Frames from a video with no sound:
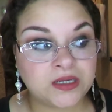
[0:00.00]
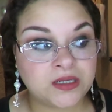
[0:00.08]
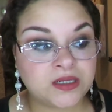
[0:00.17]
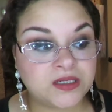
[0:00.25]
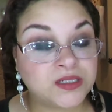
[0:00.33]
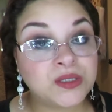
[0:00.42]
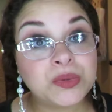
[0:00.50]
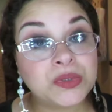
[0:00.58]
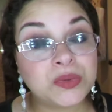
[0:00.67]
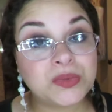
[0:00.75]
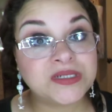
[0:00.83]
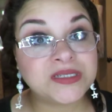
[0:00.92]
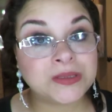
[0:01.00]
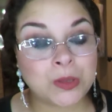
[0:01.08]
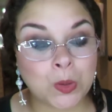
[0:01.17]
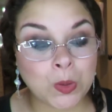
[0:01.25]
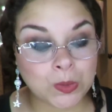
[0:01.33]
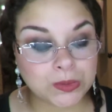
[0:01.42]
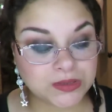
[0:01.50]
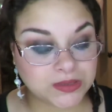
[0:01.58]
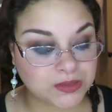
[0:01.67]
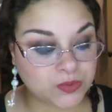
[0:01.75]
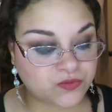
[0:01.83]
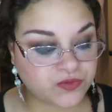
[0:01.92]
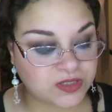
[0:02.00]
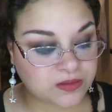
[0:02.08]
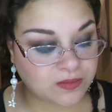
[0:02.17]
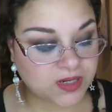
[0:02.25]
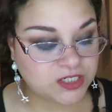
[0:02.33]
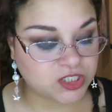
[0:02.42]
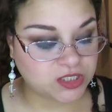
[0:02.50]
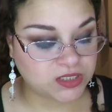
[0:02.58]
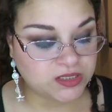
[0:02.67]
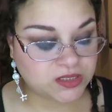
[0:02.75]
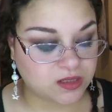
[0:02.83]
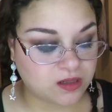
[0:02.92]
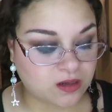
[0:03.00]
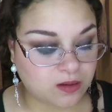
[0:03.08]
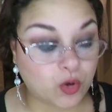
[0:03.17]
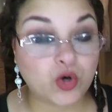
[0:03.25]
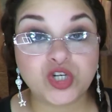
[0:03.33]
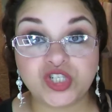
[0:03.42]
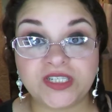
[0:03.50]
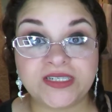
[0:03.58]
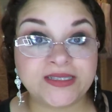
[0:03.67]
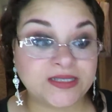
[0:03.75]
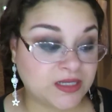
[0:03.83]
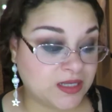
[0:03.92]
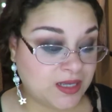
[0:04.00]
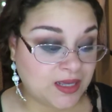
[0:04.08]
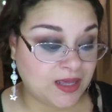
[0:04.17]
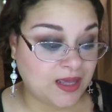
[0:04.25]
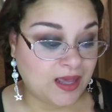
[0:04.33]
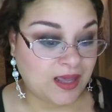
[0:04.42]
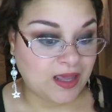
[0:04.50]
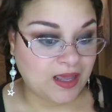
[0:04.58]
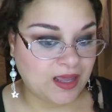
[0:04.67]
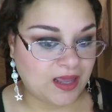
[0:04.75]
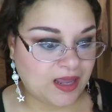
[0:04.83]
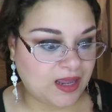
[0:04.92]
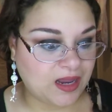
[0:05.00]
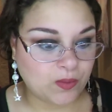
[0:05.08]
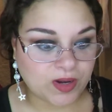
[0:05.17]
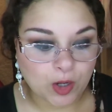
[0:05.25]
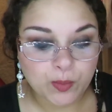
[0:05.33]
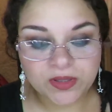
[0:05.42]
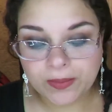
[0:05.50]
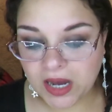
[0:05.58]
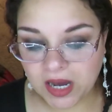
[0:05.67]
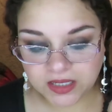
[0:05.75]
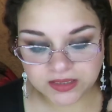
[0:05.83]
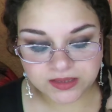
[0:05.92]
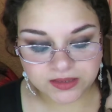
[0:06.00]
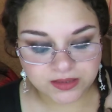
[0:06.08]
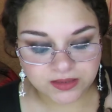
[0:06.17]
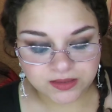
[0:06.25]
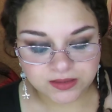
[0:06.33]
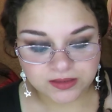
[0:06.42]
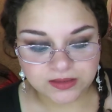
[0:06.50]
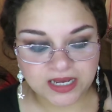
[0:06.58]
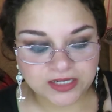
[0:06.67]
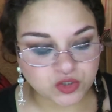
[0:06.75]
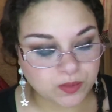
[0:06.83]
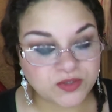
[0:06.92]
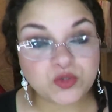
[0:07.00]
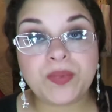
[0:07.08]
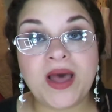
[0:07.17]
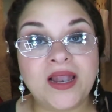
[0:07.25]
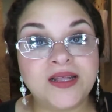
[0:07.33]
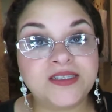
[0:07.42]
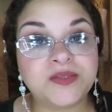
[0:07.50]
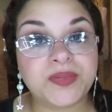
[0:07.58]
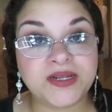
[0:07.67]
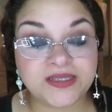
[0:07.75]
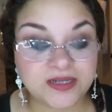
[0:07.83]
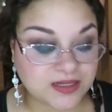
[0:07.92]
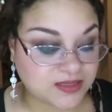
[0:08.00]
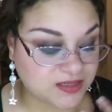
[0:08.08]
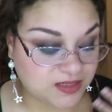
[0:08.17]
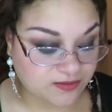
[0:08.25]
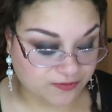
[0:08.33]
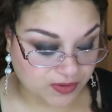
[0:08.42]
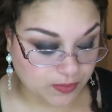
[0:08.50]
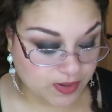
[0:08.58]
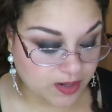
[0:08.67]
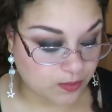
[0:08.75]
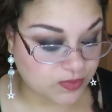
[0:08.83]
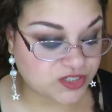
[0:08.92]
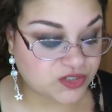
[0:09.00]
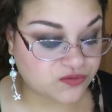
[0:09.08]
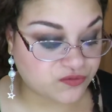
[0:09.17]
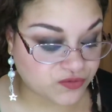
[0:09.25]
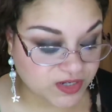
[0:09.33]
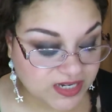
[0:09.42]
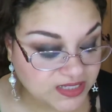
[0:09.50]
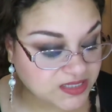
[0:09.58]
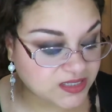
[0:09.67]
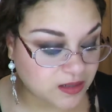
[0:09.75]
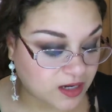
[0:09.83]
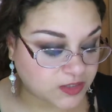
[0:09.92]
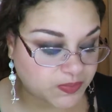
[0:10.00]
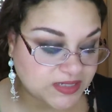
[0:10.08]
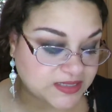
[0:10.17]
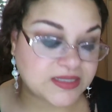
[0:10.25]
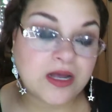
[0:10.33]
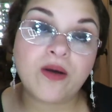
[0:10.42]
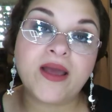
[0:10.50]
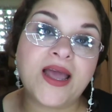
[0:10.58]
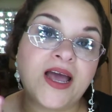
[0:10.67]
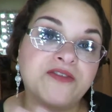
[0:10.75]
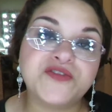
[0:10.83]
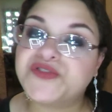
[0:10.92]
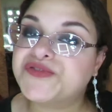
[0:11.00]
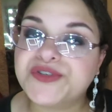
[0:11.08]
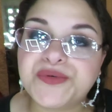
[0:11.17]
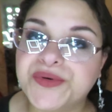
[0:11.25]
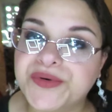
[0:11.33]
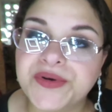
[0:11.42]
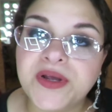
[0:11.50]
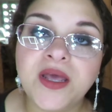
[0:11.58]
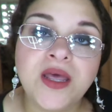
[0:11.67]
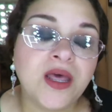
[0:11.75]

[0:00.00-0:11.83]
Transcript: I don't know what it's called. It was written in my sheet, order sheet, and when I opened the box I saw my 2 palettes, but I did not see the free one, which freaking sucks because now I have to reorder